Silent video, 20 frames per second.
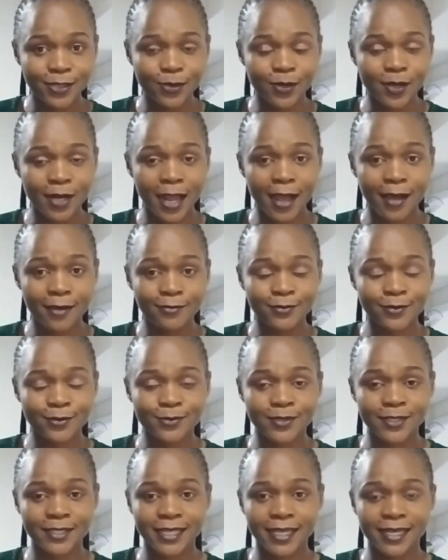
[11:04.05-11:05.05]
you'll have
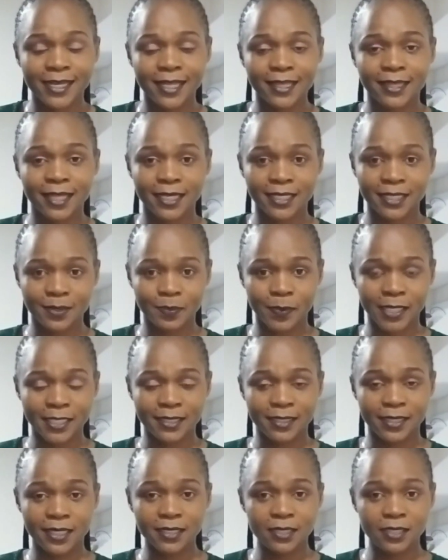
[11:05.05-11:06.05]
to send a
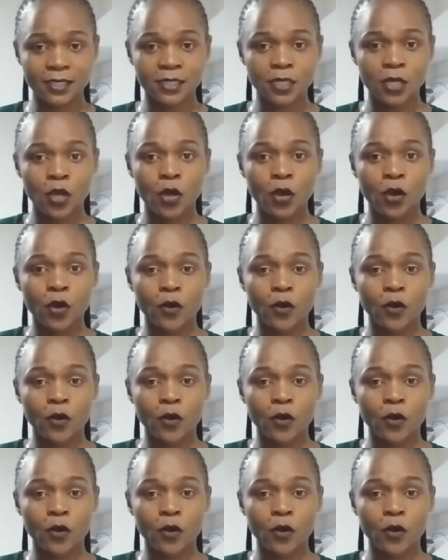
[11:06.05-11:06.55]
30%